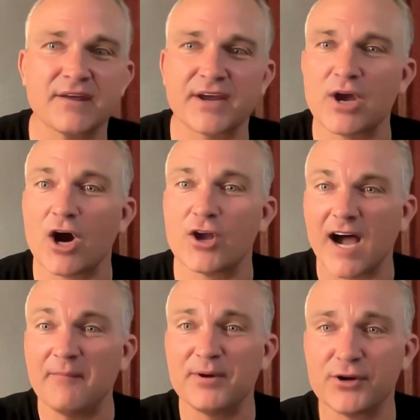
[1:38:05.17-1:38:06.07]
Like,
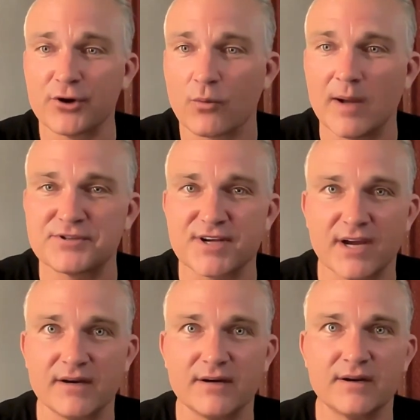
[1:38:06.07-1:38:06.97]
I've been to your
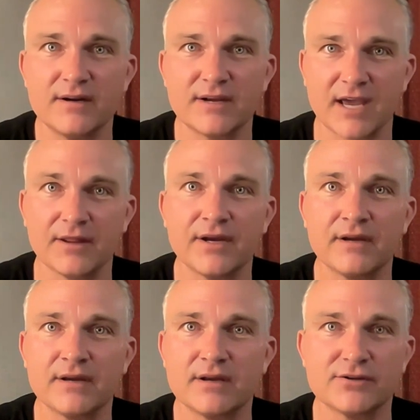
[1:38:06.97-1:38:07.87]
website, Kelly.